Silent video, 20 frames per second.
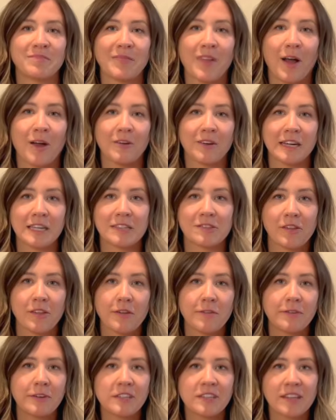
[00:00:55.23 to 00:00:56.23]
All right, so
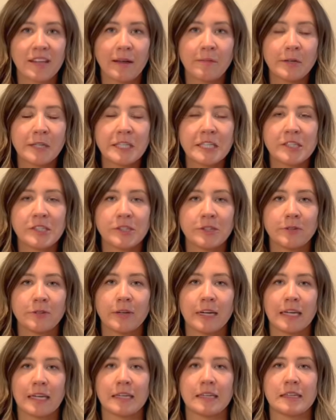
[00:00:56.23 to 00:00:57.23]
the first thing I'm gonna do
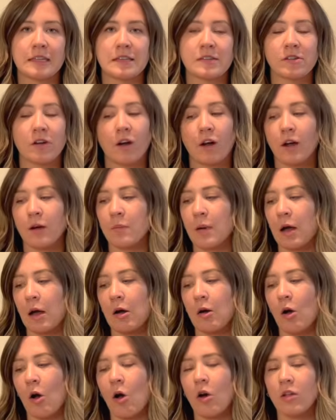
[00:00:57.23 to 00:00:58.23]
is talk
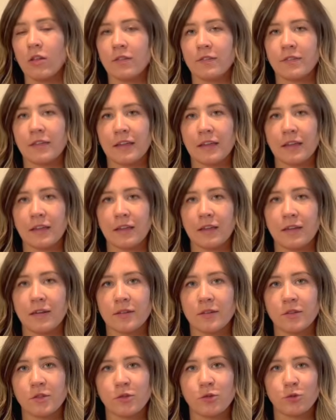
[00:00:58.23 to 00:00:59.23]
about all of
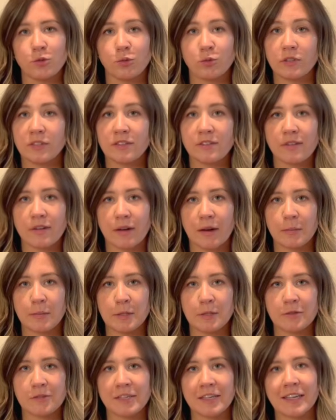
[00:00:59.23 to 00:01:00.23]
the tools that I'm
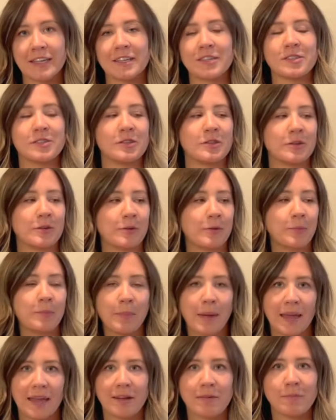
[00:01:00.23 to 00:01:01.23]
using to
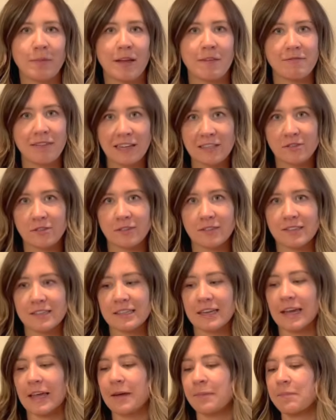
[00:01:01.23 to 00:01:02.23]
paint my vessel
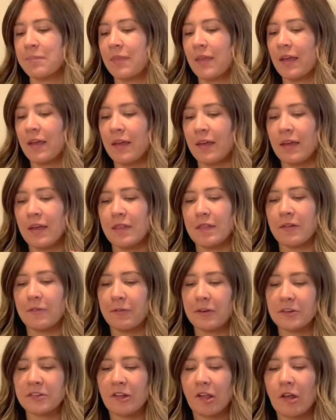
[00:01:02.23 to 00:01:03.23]
today. The
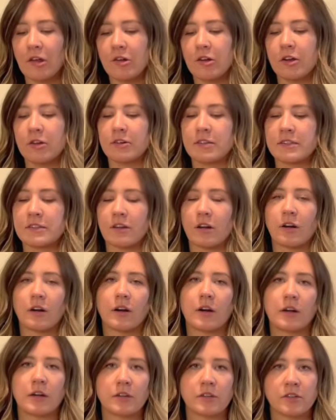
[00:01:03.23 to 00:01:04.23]
first thing you'll notice
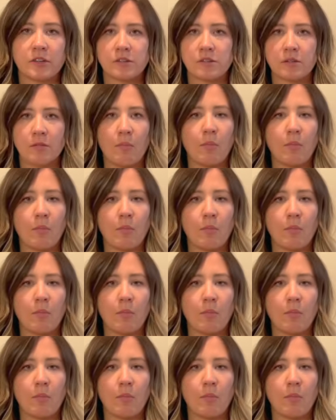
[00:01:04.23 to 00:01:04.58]
are just some